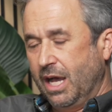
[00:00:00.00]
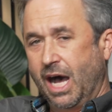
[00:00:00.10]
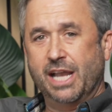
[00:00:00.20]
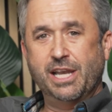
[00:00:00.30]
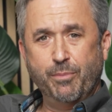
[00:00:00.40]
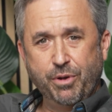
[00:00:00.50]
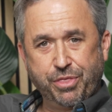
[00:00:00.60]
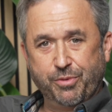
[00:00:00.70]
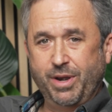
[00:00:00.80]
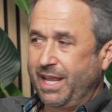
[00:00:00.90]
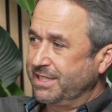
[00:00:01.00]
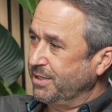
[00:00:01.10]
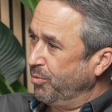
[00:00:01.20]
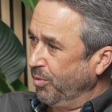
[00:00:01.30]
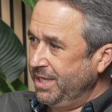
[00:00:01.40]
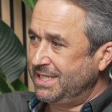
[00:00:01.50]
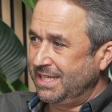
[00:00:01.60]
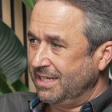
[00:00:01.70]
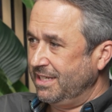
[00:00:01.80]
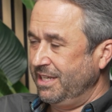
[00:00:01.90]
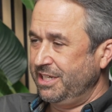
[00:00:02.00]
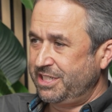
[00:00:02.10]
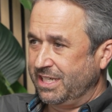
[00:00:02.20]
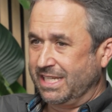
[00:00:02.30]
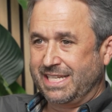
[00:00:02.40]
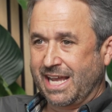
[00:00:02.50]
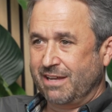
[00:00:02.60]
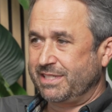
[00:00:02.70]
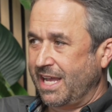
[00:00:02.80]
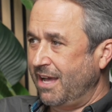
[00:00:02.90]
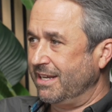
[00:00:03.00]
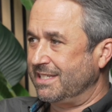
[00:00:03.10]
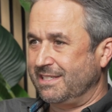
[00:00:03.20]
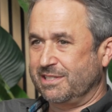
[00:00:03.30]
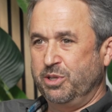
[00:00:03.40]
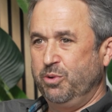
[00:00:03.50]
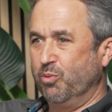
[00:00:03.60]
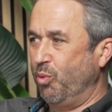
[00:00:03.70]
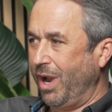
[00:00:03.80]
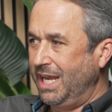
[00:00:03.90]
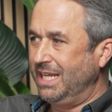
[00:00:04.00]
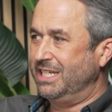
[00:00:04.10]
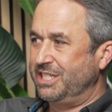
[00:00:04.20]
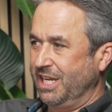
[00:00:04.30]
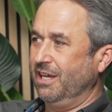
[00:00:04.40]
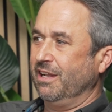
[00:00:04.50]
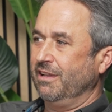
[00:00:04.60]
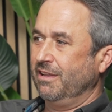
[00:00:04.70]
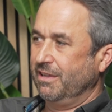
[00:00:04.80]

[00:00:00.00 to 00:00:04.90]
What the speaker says: Number three is a recent addition to downtown. It's this new Rady Shell.